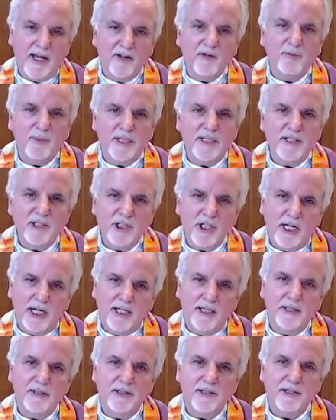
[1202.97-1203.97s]
I have been
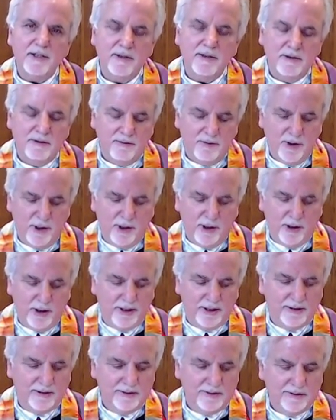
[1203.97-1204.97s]
changed for
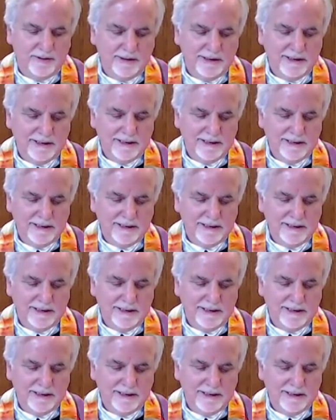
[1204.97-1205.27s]
good.